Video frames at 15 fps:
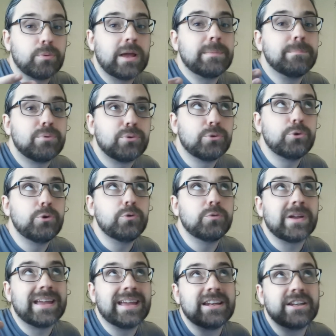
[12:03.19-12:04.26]

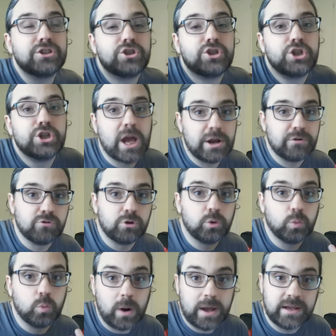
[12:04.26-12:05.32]
improve in
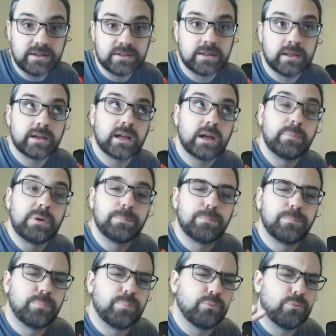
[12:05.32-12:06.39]
general ways that can be
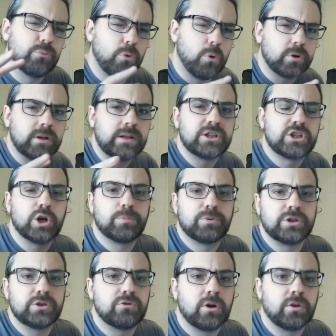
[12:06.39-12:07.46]
broadly
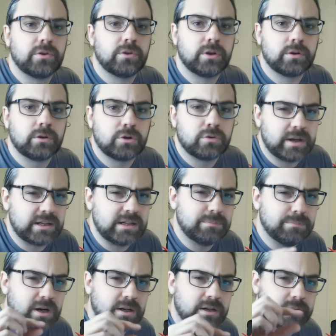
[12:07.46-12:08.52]
interpreted rather than correcting
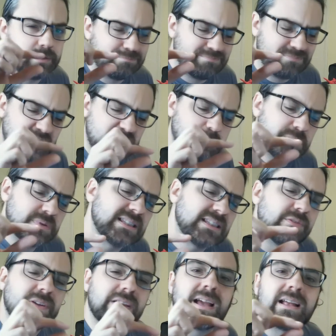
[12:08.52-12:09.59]
minor
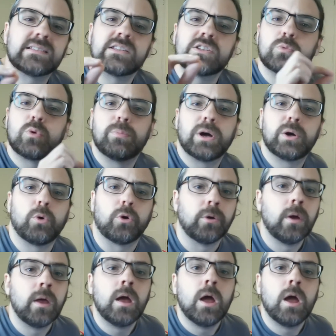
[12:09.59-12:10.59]
specific answers one by one.